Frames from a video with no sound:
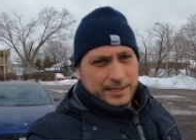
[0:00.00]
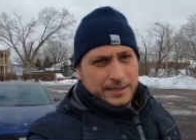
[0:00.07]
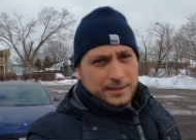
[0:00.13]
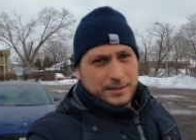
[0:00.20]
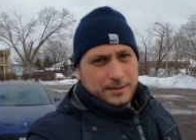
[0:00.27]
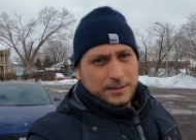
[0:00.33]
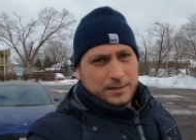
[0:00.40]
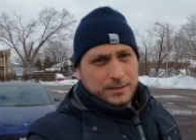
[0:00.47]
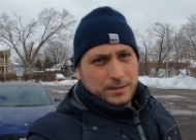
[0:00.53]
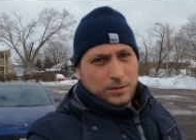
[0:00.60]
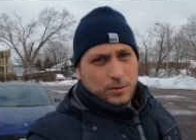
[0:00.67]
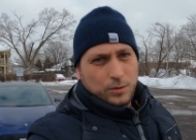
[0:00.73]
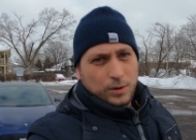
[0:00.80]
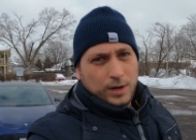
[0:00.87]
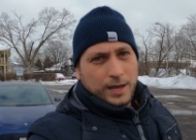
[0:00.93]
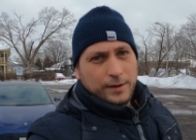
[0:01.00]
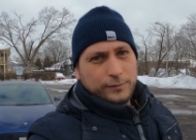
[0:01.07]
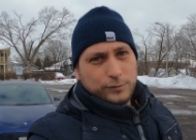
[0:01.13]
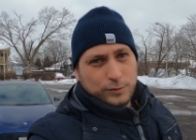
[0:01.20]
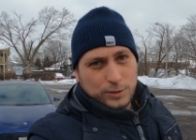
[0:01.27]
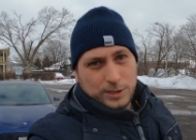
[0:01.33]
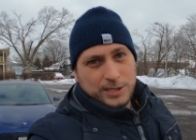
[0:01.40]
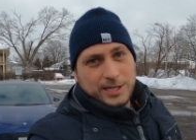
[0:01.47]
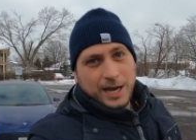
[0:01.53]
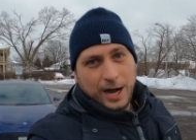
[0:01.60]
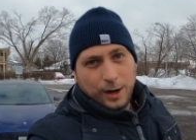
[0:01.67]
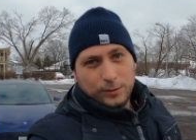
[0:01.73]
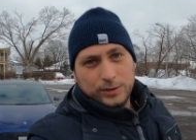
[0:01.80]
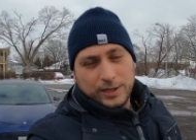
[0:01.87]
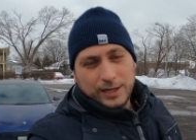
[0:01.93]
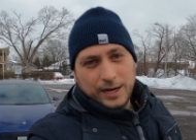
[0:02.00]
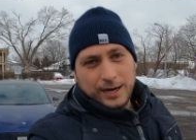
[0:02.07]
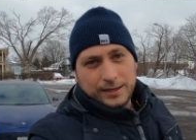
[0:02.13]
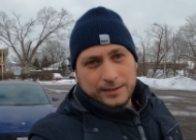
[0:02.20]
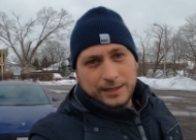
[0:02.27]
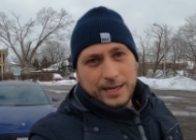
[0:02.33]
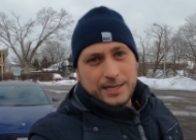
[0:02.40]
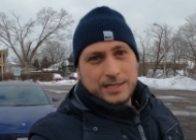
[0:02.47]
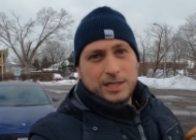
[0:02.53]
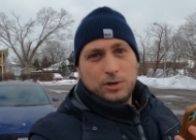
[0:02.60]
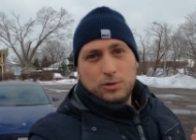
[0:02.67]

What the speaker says: So we'll have to see how the car does.